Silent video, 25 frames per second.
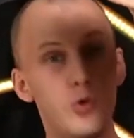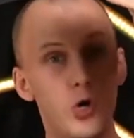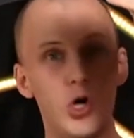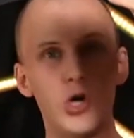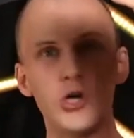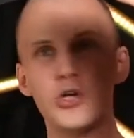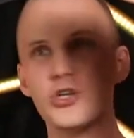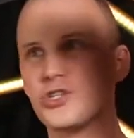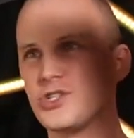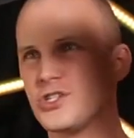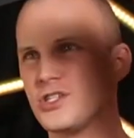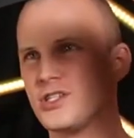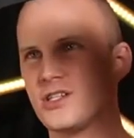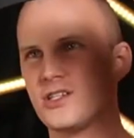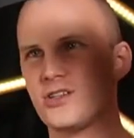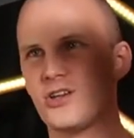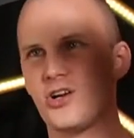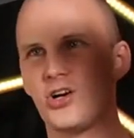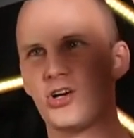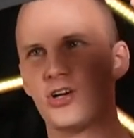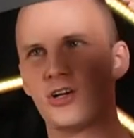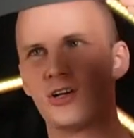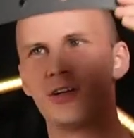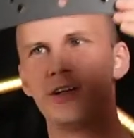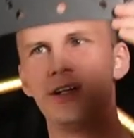arches
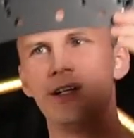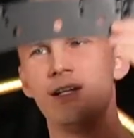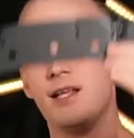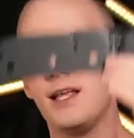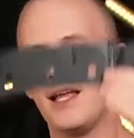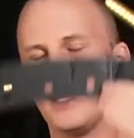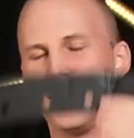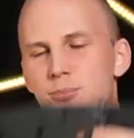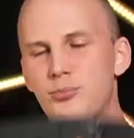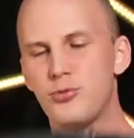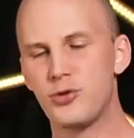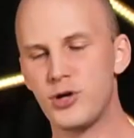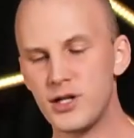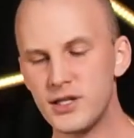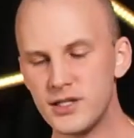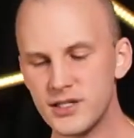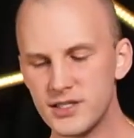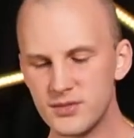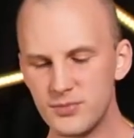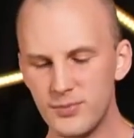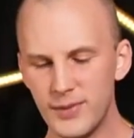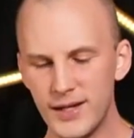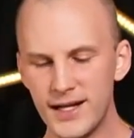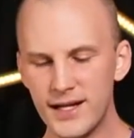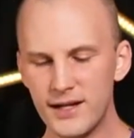are a
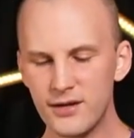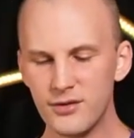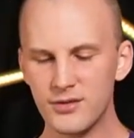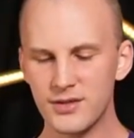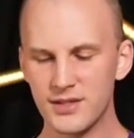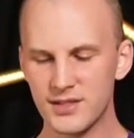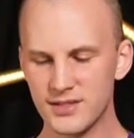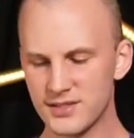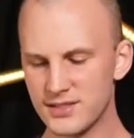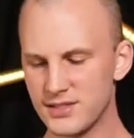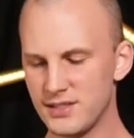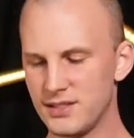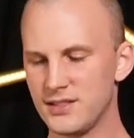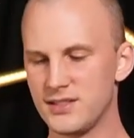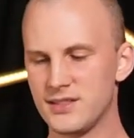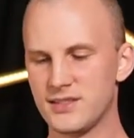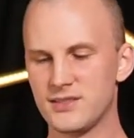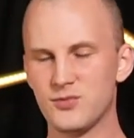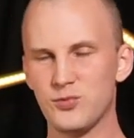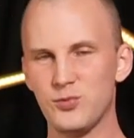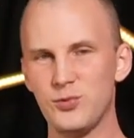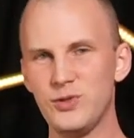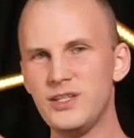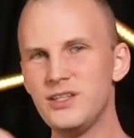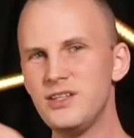product made out of this,
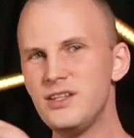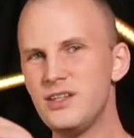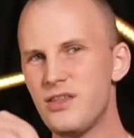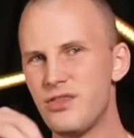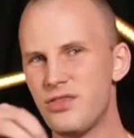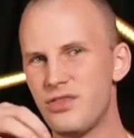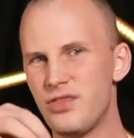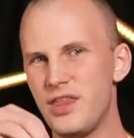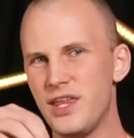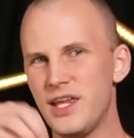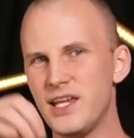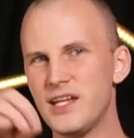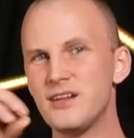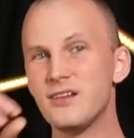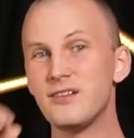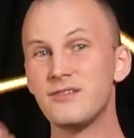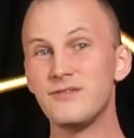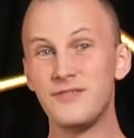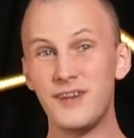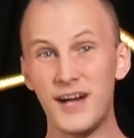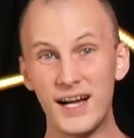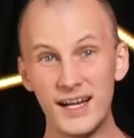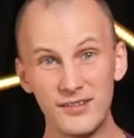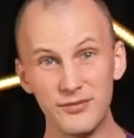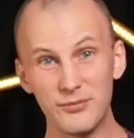this really thin
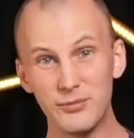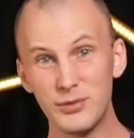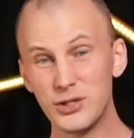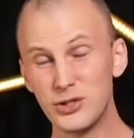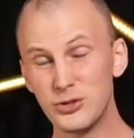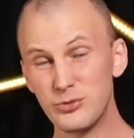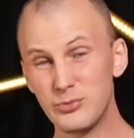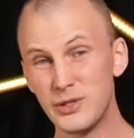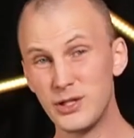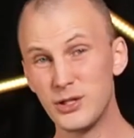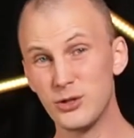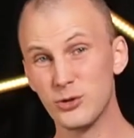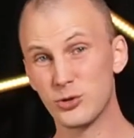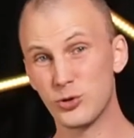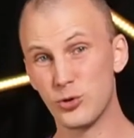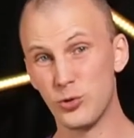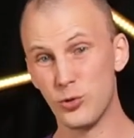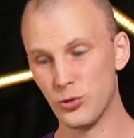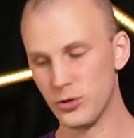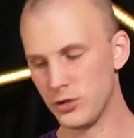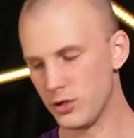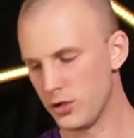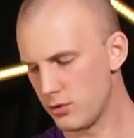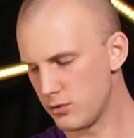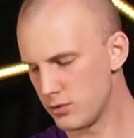5 millimeter
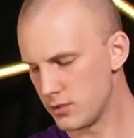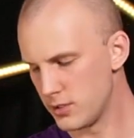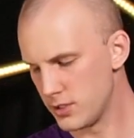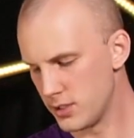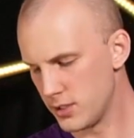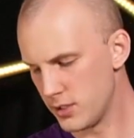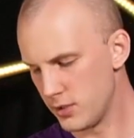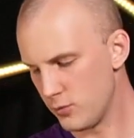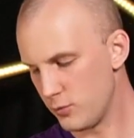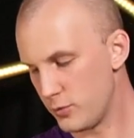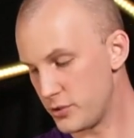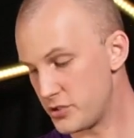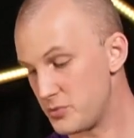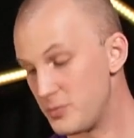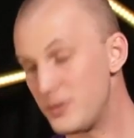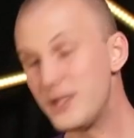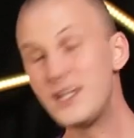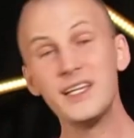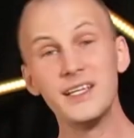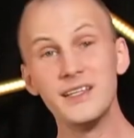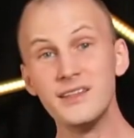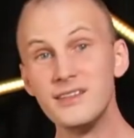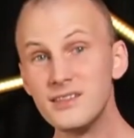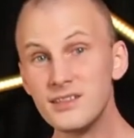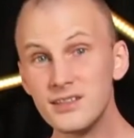Coro, which
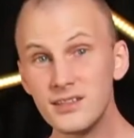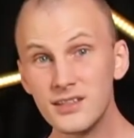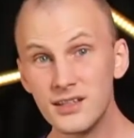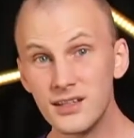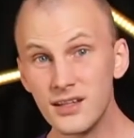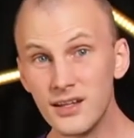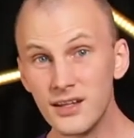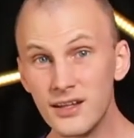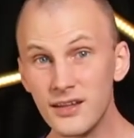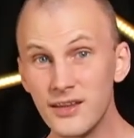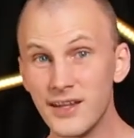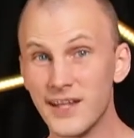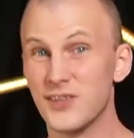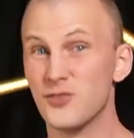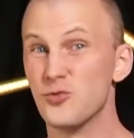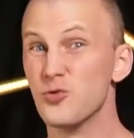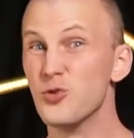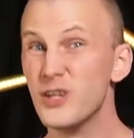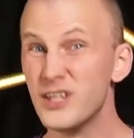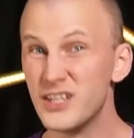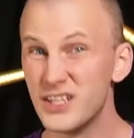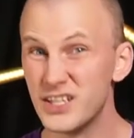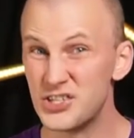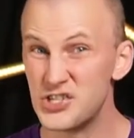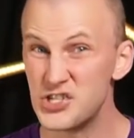means it's
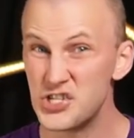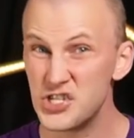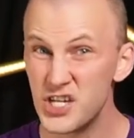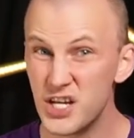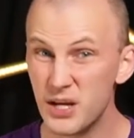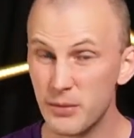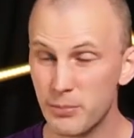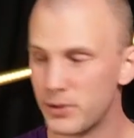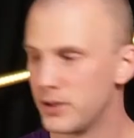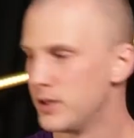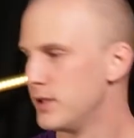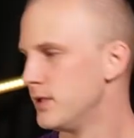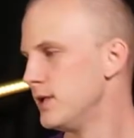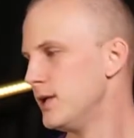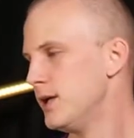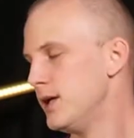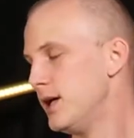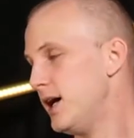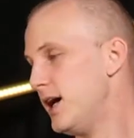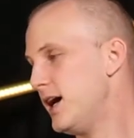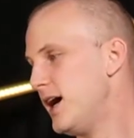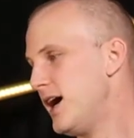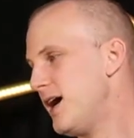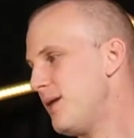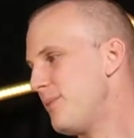really cheap.
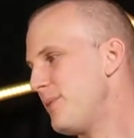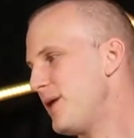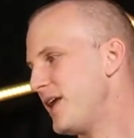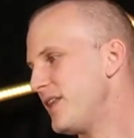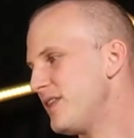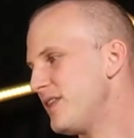Um, and